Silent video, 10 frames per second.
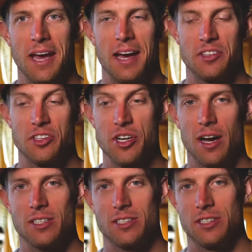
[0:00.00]
Yeah, it's a
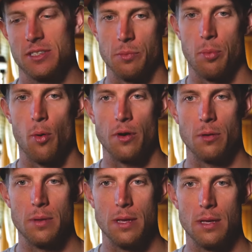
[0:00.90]
challenge. It's important
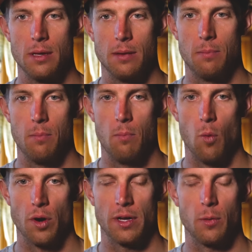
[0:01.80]
to be
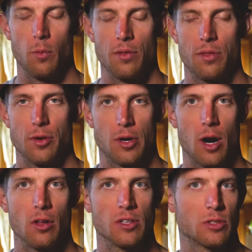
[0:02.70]
working with your
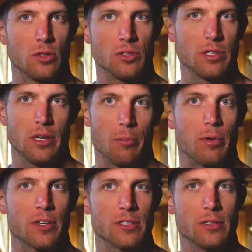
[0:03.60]
colleagues closely and in
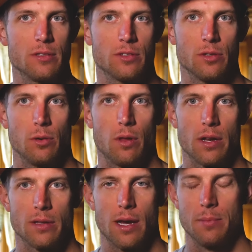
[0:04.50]
person. So a
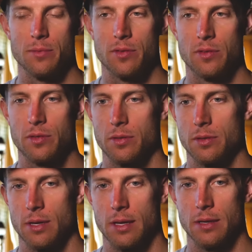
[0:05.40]
lot of times,
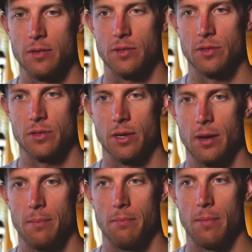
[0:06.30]

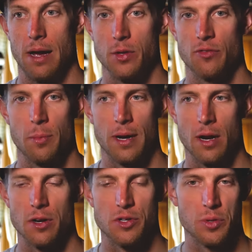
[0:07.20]
I do have to make
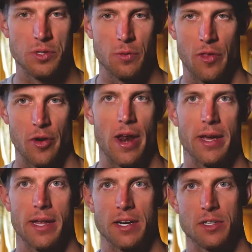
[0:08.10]
a hard choice whether or not
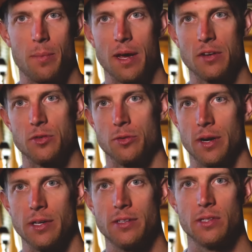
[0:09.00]
I can actually make it to a
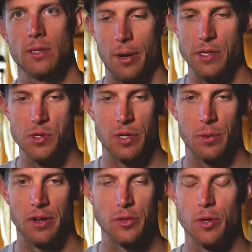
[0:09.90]
race. But usually
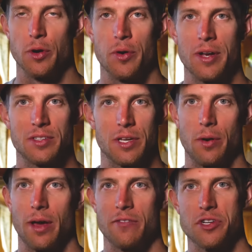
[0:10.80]
when I do go to a race, I
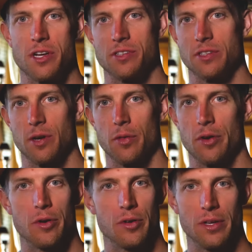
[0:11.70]
don't have a chance to go
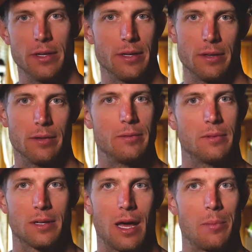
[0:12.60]
there early and
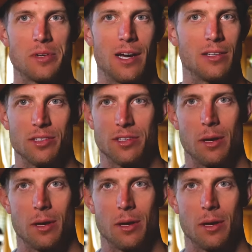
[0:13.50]
acclimatize the